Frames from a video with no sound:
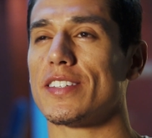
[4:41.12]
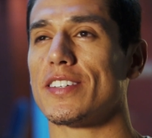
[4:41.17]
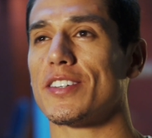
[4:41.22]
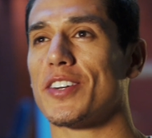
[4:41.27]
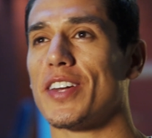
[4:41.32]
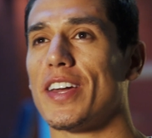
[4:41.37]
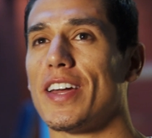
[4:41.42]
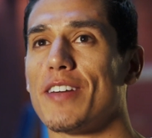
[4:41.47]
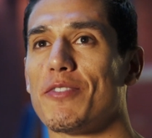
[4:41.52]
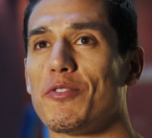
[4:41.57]
I was
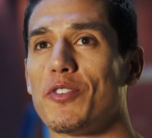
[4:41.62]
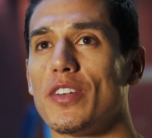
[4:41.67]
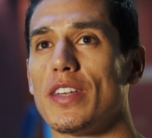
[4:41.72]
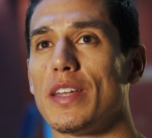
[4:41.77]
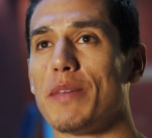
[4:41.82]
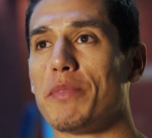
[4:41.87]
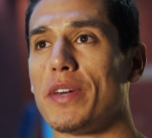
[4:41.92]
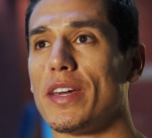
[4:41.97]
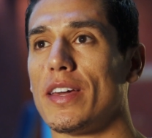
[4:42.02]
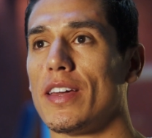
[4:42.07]
like, okay,
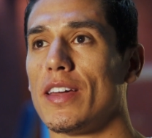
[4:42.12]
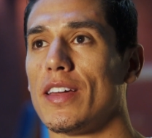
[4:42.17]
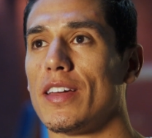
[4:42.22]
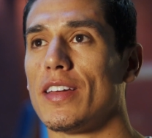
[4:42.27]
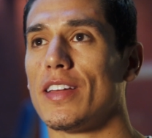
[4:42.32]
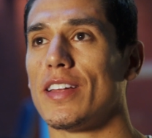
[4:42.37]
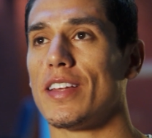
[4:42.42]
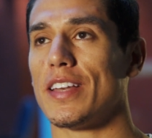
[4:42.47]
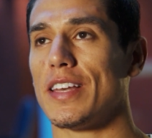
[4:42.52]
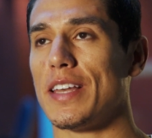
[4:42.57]
well, let me
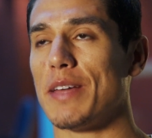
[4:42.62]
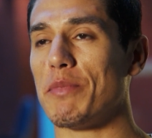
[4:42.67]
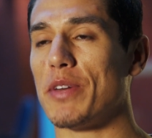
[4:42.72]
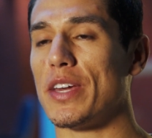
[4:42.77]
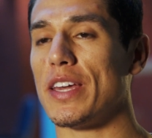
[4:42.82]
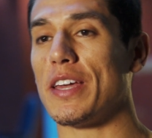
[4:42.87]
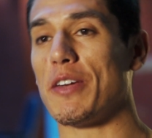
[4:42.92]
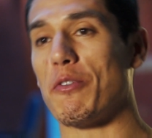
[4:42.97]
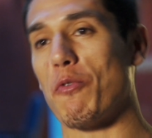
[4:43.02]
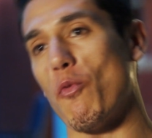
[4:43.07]
let
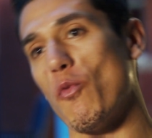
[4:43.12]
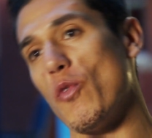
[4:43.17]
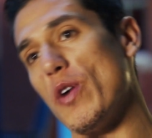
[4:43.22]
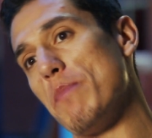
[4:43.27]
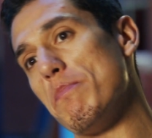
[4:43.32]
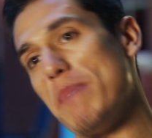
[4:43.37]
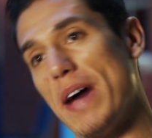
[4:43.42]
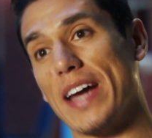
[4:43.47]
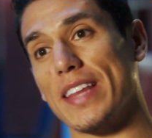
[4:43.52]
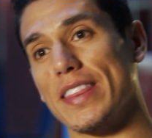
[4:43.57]
me
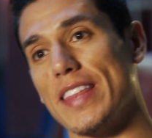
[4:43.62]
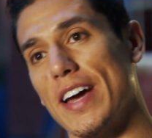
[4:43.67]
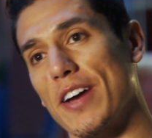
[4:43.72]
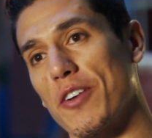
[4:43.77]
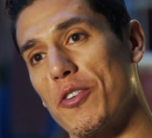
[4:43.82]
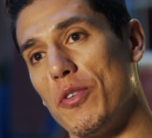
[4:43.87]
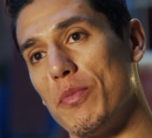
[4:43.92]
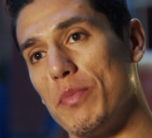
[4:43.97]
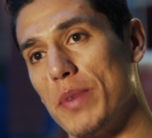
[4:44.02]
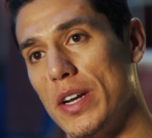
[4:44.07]
win back
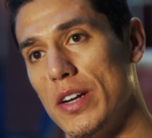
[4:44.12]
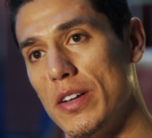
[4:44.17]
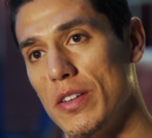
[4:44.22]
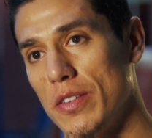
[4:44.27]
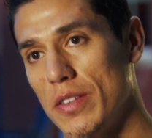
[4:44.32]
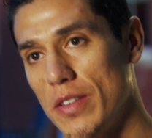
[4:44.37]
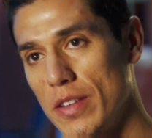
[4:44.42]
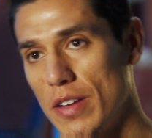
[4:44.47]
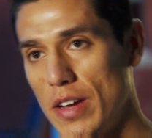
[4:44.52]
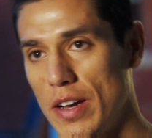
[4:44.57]
that gold
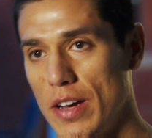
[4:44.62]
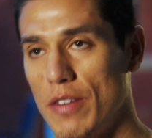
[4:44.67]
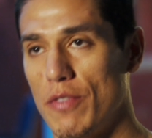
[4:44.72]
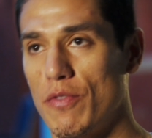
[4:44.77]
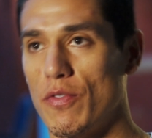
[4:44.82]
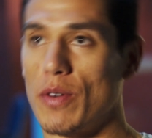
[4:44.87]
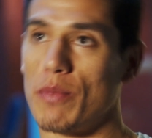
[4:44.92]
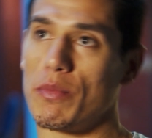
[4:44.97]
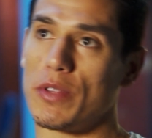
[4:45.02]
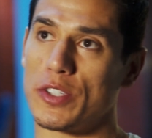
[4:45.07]
medal
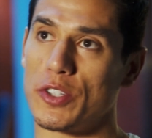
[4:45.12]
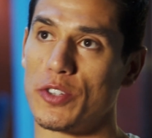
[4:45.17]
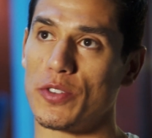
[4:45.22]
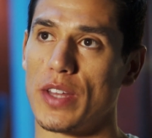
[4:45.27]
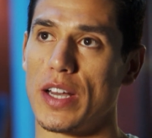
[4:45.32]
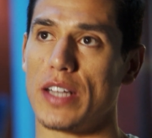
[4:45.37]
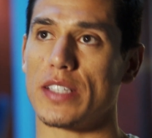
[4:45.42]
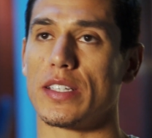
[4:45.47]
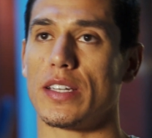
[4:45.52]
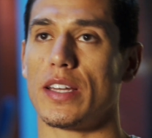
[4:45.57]
uh, from the
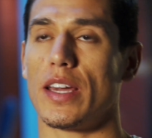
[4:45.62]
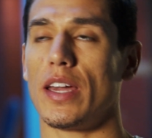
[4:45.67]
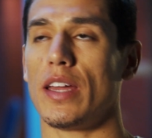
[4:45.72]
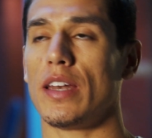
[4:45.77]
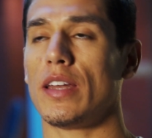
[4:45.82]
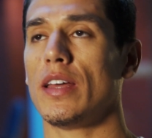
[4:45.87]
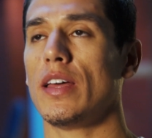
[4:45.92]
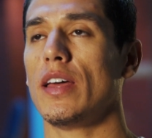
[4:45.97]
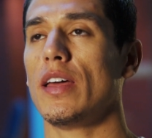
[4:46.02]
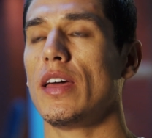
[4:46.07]

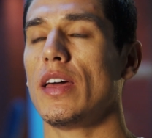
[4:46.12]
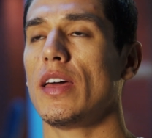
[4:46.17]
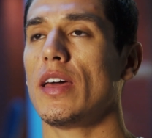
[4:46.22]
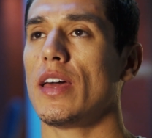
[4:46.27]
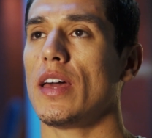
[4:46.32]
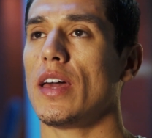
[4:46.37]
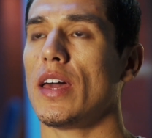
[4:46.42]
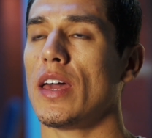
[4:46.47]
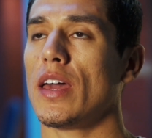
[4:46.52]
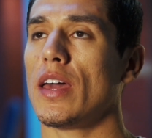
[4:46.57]
2008.
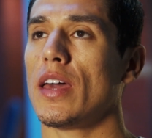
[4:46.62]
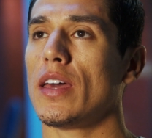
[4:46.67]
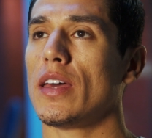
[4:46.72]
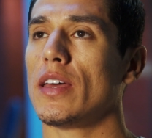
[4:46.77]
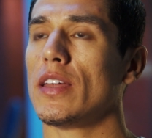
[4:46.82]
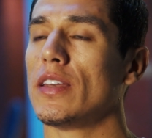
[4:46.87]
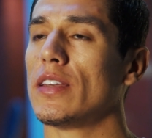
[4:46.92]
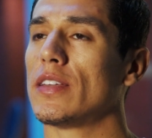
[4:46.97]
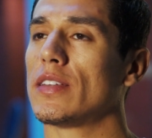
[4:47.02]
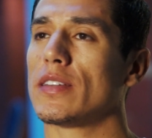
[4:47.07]

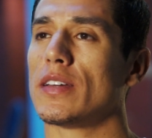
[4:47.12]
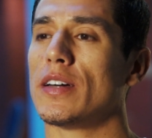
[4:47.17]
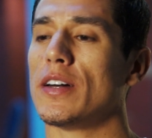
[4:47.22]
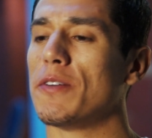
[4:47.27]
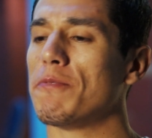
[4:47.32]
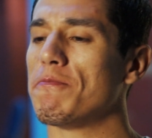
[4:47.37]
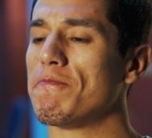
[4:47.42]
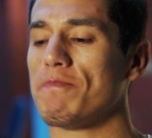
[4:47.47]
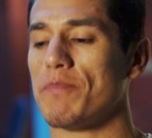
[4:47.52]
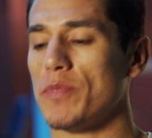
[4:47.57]
And
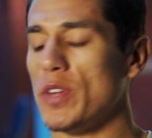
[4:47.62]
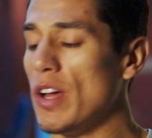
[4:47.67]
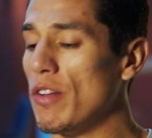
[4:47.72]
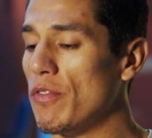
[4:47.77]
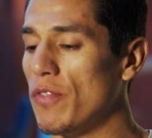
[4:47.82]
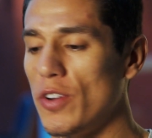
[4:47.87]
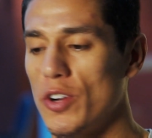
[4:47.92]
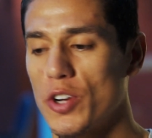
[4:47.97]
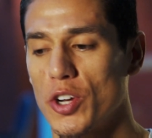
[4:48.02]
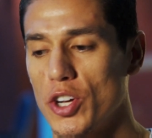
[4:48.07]
um,
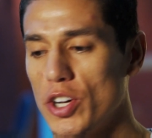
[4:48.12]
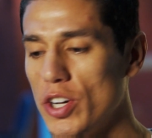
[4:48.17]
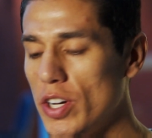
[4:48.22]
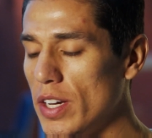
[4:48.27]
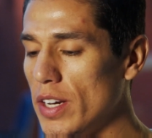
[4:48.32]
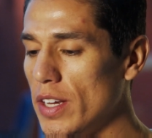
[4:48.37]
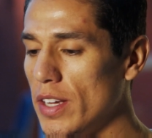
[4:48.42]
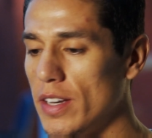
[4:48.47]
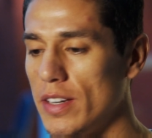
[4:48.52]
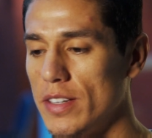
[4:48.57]
yeah, I felt
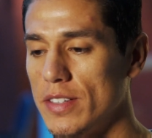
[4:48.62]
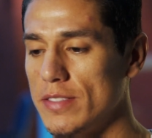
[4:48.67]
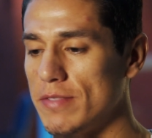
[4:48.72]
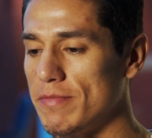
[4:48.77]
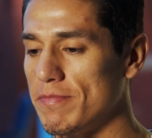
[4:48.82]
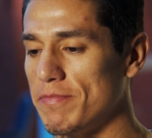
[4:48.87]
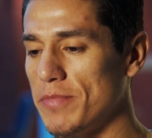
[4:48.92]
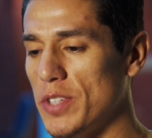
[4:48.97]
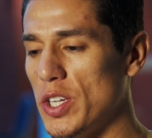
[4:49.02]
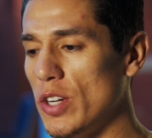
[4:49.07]
good.
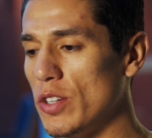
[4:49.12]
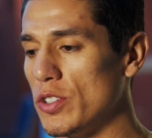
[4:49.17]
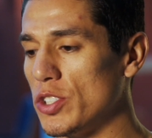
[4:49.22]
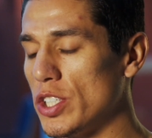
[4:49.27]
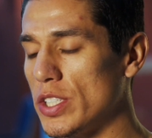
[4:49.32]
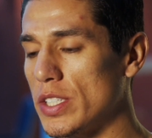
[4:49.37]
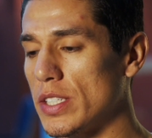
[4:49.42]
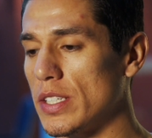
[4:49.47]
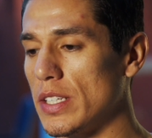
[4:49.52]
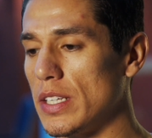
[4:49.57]
And, you know,
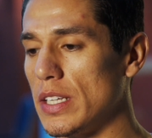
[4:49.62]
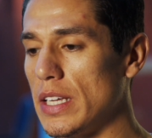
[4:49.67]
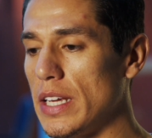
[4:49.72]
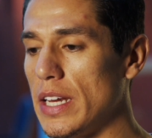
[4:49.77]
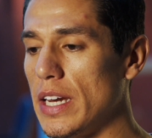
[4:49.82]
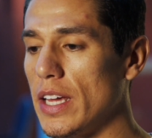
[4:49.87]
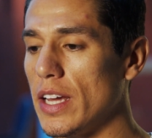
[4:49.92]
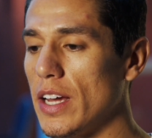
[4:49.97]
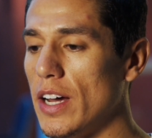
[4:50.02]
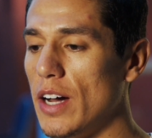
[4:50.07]
just
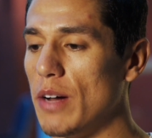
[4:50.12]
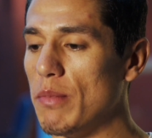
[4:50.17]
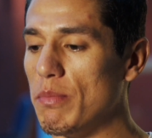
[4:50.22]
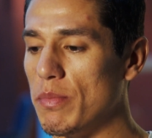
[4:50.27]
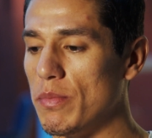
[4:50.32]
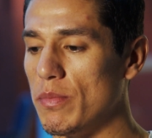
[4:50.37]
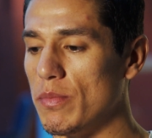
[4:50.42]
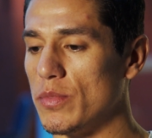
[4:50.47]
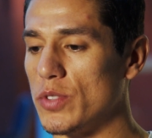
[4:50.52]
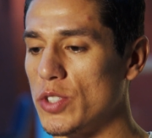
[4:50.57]
leaning
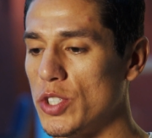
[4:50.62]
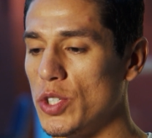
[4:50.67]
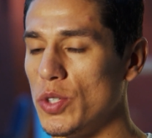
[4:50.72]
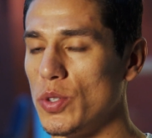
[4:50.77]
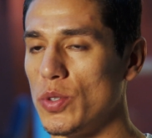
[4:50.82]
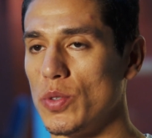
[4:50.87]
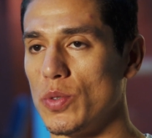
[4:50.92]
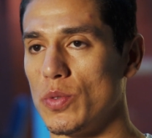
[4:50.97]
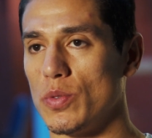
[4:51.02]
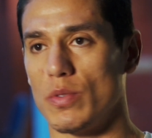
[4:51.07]
up
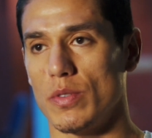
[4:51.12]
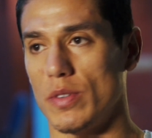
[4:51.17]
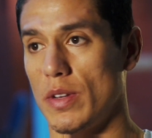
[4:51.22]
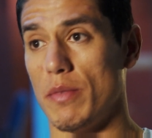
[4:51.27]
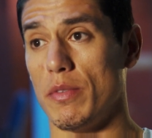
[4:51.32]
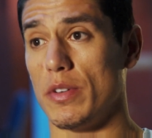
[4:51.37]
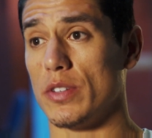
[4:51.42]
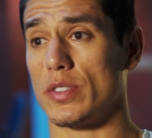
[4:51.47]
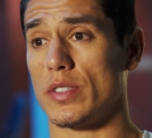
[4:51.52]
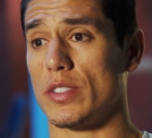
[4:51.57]
to,
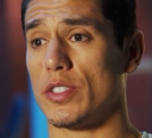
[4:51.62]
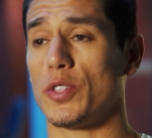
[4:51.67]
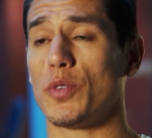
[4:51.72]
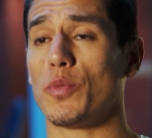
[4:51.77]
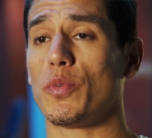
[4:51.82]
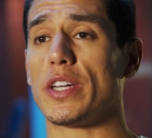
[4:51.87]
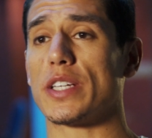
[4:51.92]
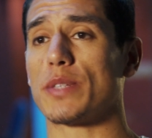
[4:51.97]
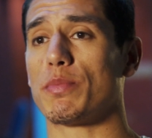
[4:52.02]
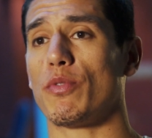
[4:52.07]
it was
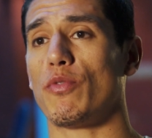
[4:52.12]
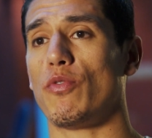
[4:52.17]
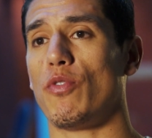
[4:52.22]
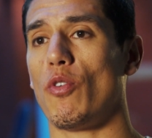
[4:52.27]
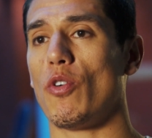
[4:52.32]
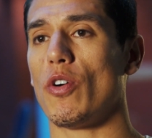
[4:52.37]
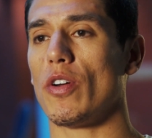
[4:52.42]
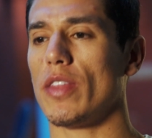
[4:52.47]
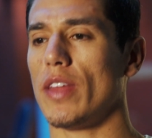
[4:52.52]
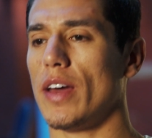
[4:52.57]
two weeks
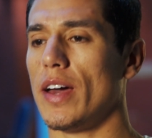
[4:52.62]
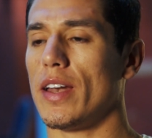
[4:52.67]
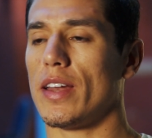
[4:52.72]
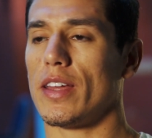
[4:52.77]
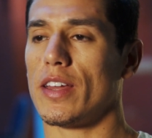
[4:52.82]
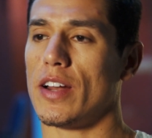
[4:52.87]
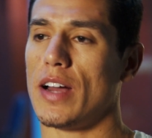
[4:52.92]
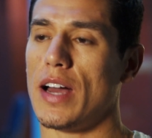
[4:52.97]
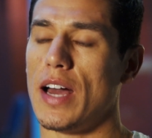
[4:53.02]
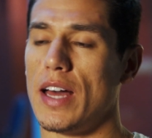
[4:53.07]
before
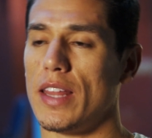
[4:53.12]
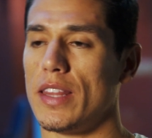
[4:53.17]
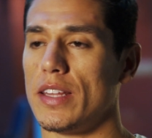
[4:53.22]
that, you know, I